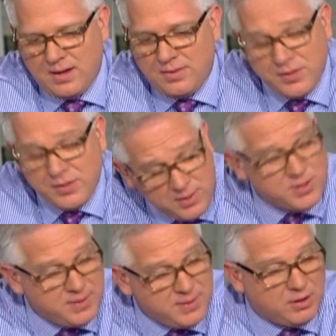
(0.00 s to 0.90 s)
there seems to
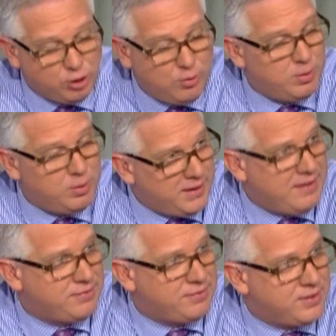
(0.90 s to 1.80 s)
be a global
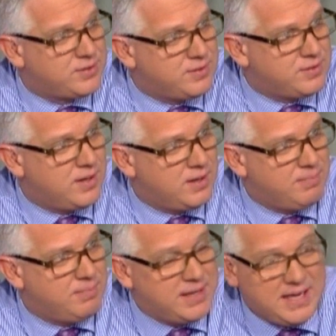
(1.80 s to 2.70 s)
effort
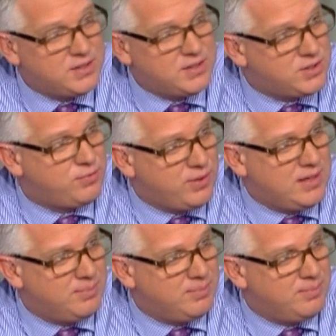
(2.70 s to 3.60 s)
against
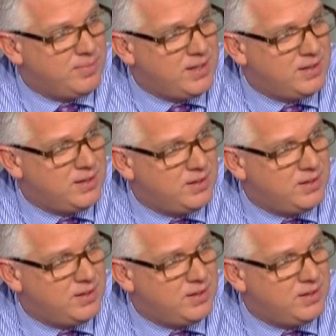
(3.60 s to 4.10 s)
freedom in